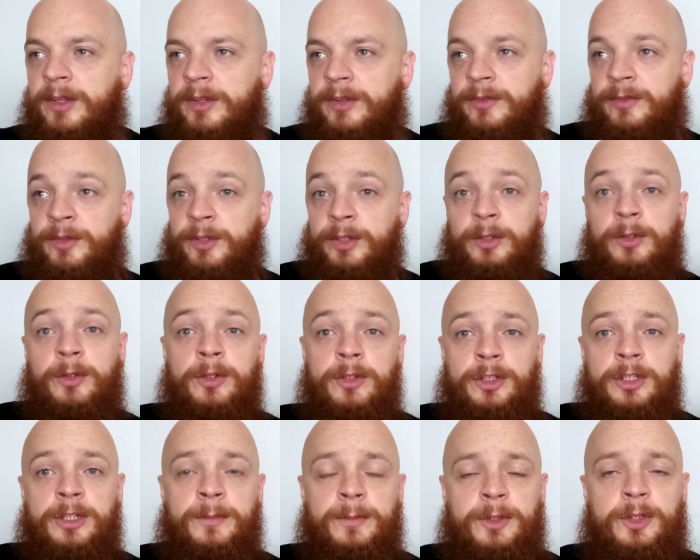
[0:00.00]
the
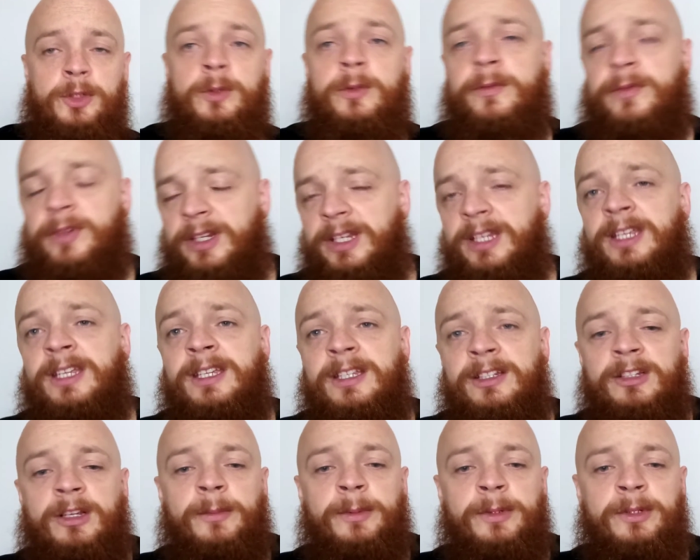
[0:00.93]
YouTube show for
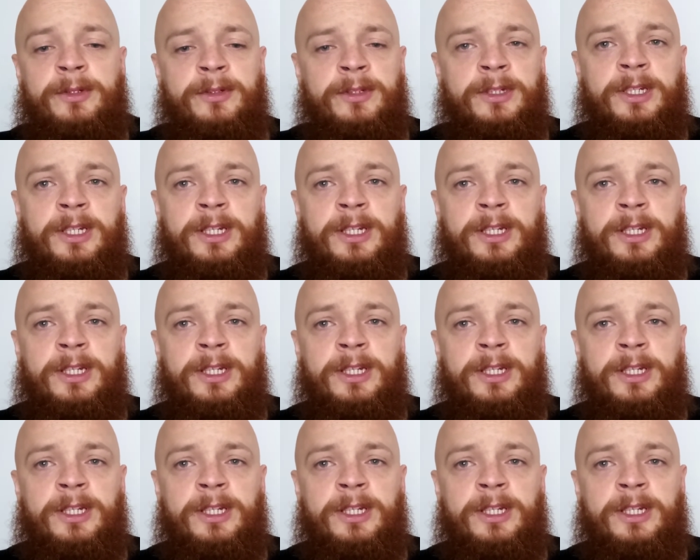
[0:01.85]
AEW,